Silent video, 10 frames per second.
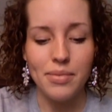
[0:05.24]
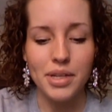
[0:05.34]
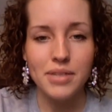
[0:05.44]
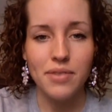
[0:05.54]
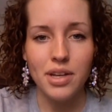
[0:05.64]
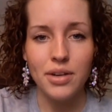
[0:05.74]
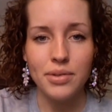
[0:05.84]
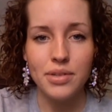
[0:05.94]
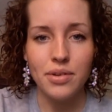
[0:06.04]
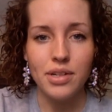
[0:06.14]
This
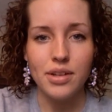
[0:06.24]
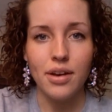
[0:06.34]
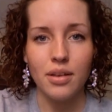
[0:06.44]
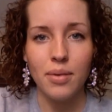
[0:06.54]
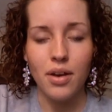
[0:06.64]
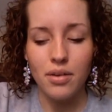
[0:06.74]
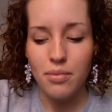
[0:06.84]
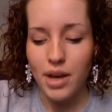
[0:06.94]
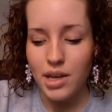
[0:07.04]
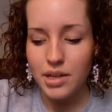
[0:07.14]
video is going to talk
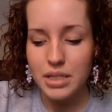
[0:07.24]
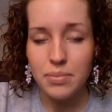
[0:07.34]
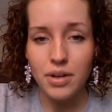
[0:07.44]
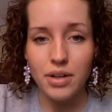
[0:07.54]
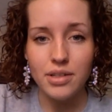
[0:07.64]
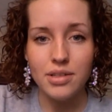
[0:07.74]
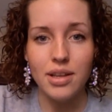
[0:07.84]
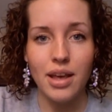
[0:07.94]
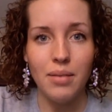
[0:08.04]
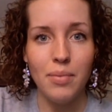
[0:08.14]
about my
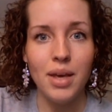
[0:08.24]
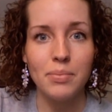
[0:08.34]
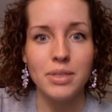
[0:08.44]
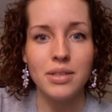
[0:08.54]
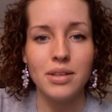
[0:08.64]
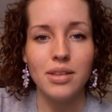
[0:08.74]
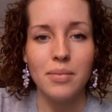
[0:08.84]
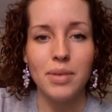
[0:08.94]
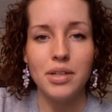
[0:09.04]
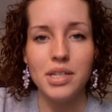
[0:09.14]
experience at MEPS,
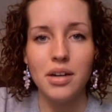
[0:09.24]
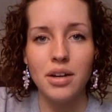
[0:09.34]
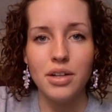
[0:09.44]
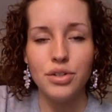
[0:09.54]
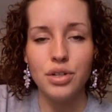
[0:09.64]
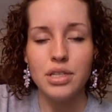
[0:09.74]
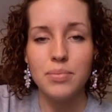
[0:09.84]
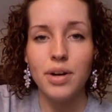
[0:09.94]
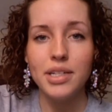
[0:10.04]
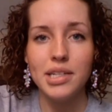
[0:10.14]
the Military
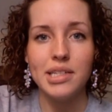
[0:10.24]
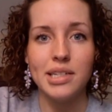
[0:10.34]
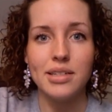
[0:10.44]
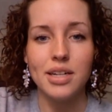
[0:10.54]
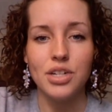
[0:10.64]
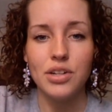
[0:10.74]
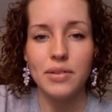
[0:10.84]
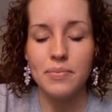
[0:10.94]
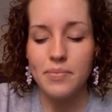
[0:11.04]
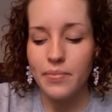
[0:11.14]
Entrance Processing
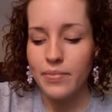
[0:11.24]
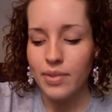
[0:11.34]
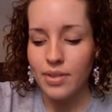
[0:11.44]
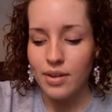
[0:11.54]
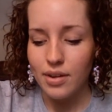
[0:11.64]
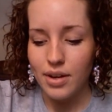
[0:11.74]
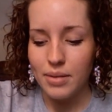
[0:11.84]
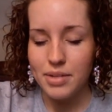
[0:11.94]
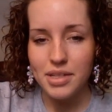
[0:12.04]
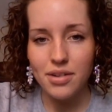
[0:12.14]
Station.
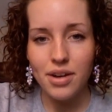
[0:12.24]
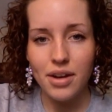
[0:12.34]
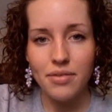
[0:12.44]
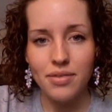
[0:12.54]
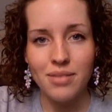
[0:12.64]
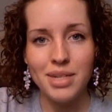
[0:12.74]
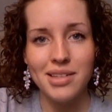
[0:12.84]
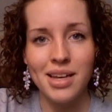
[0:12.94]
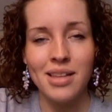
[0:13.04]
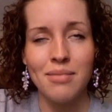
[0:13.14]
To start off, let me
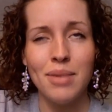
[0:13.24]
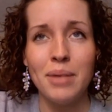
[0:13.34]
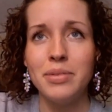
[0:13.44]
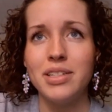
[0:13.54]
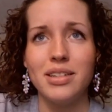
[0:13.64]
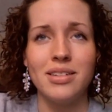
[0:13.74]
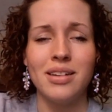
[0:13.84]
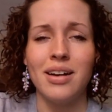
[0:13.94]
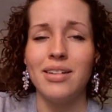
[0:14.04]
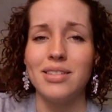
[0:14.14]
say that MEPS is
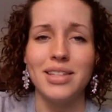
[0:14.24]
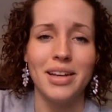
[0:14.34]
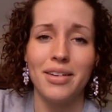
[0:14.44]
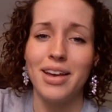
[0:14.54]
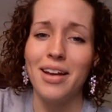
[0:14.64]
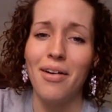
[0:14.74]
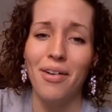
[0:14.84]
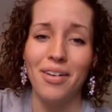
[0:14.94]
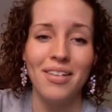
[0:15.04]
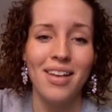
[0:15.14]
not scary at
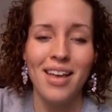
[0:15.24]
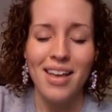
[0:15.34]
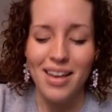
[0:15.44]
all.